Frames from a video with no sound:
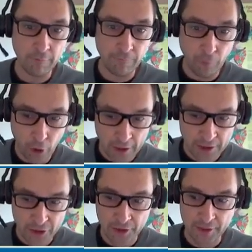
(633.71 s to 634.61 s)
that the
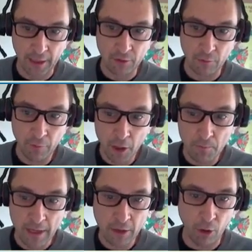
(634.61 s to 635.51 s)
forestry sector
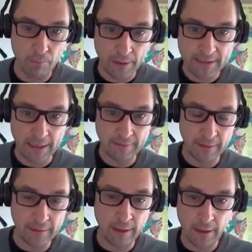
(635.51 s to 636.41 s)
will be
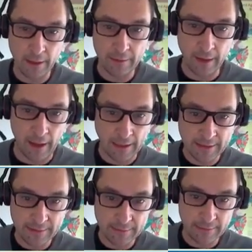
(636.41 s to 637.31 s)
compensating the the
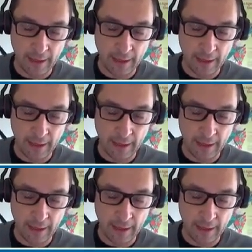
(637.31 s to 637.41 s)
ex